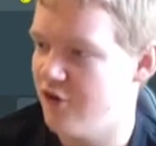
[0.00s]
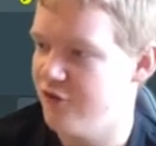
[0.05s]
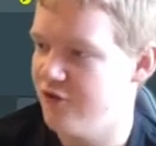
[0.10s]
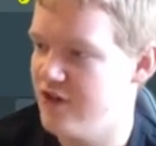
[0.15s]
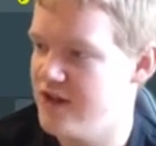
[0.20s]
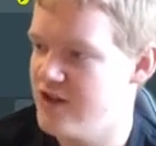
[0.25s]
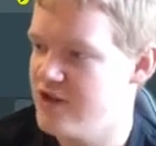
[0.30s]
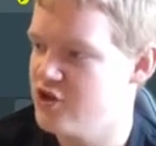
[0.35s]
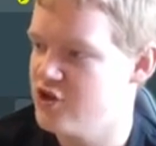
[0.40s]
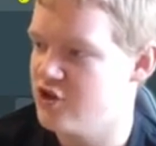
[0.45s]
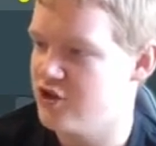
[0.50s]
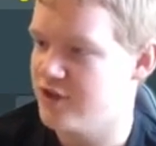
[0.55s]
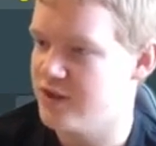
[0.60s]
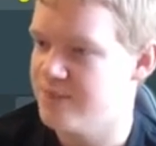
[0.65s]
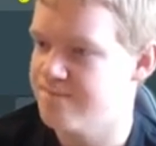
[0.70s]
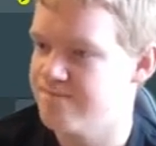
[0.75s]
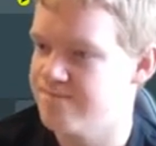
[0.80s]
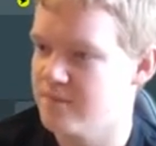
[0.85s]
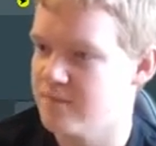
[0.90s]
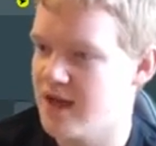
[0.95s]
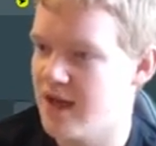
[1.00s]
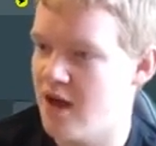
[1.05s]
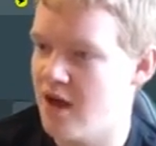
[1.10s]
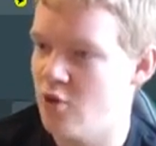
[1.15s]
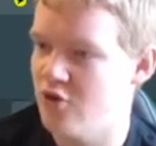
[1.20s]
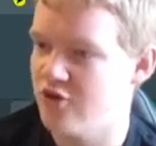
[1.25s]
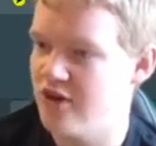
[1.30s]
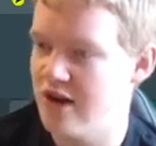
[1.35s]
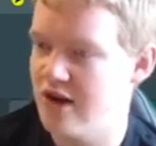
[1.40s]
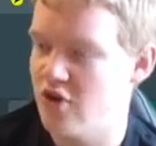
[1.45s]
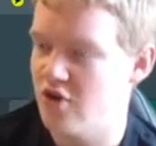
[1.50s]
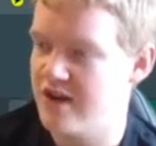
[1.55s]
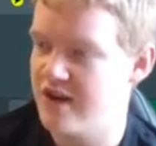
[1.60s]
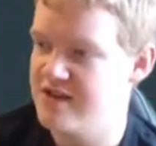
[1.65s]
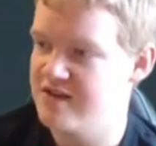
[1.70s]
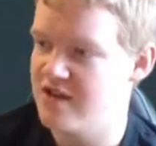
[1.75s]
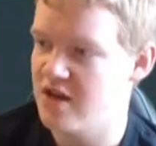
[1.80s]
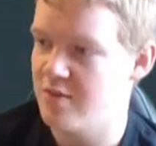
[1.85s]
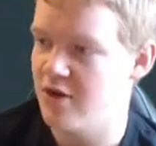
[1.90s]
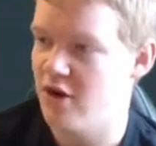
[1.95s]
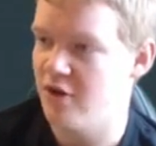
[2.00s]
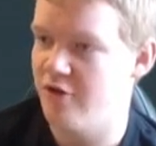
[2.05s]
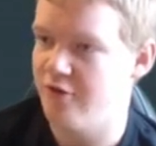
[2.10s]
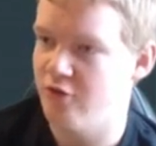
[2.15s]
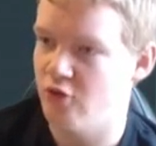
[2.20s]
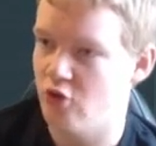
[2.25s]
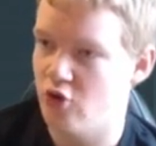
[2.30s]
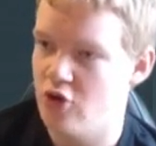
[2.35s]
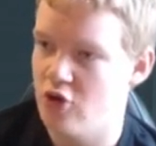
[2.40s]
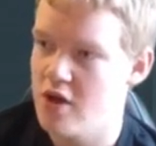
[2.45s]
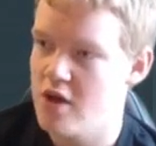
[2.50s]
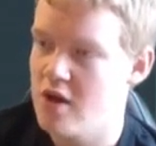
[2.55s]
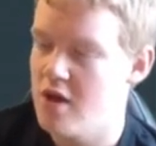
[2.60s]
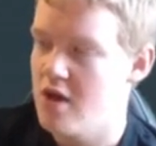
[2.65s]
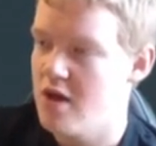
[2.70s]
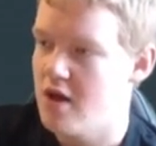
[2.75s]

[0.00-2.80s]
off injured. I wonder how long he's going to be off for